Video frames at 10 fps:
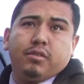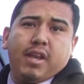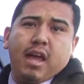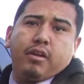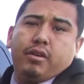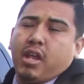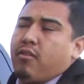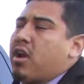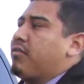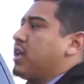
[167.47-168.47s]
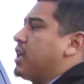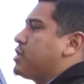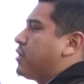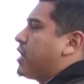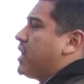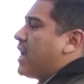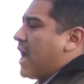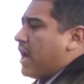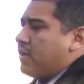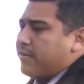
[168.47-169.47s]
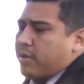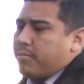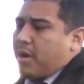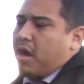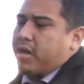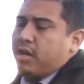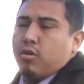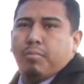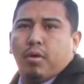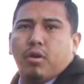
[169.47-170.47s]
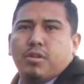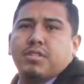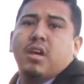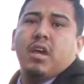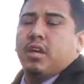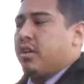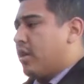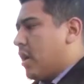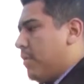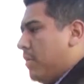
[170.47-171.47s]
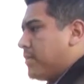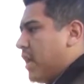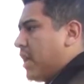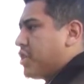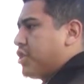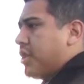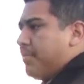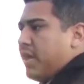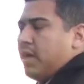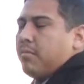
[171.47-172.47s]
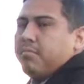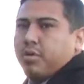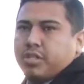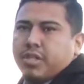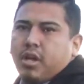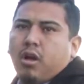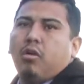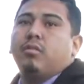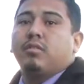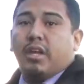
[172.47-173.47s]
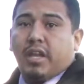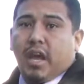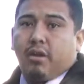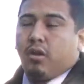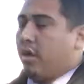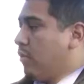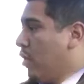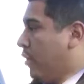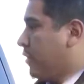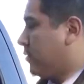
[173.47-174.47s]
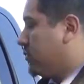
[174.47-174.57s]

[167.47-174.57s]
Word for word: So now you never have to get your key out of your pocket or purse you come up, touch, jump in, push to go, and now you're on the road.